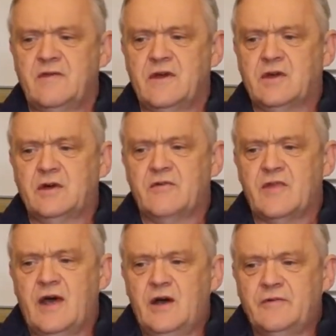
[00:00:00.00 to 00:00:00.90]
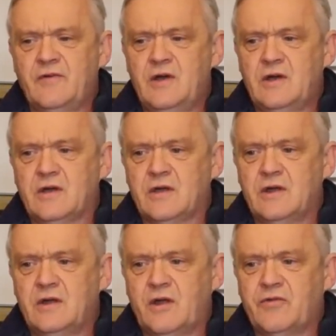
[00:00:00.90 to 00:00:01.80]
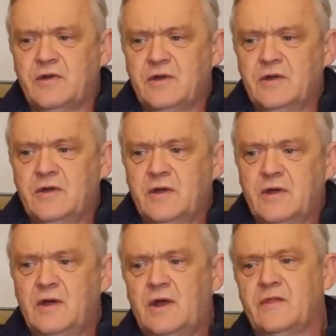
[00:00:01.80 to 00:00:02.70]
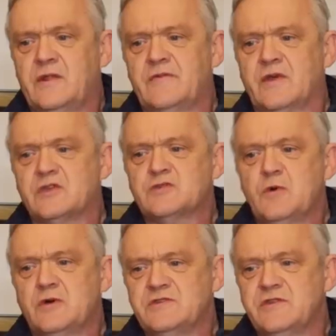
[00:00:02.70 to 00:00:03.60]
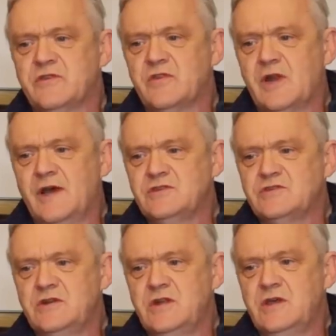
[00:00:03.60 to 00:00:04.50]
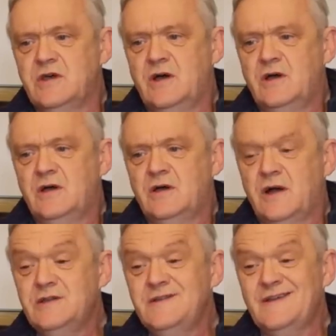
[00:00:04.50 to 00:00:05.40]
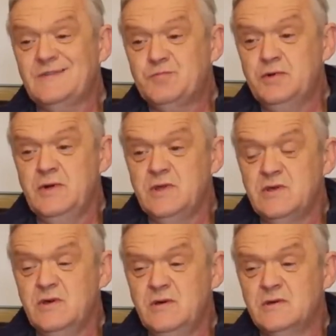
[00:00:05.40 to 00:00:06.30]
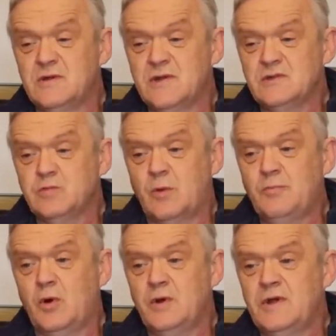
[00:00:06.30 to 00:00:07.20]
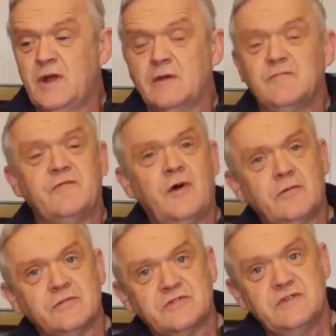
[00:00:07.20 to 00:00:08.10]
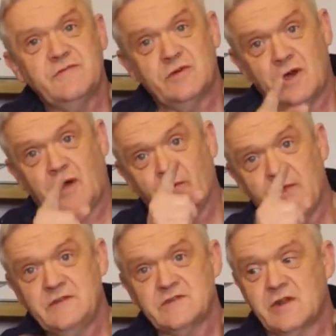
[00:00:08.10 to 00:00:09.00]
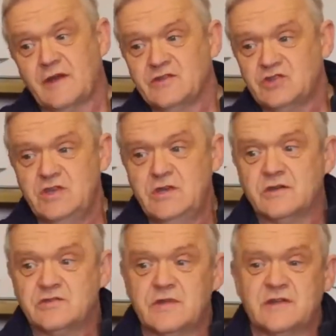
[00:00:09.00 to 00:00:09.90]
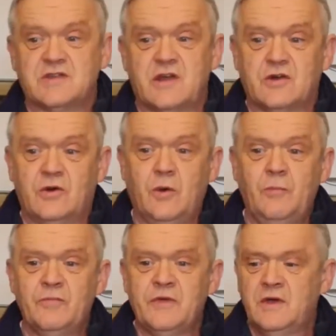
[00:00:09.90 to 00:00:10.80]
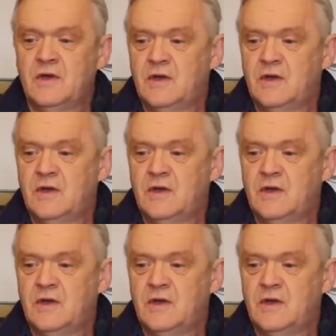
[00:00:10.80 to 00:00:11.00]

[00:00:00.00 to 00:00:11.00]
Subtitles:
So if I cover that over, I get nothing, and then if I expose it to the lights in here, actually that's pretty good. That's 1.9 volts even on these lights here, so that's kind of cool.